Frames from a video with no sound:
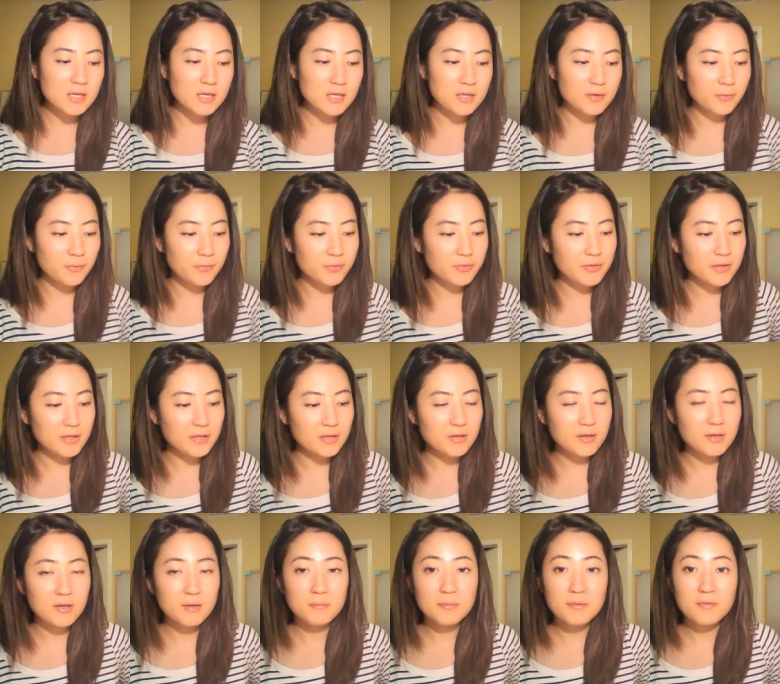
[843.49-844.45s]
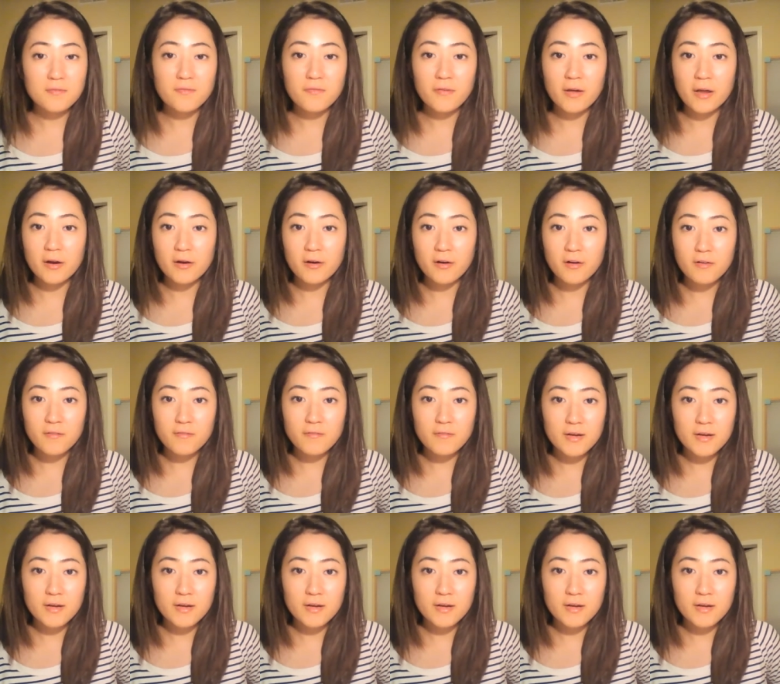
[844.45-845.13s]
I don't think it'd be fair if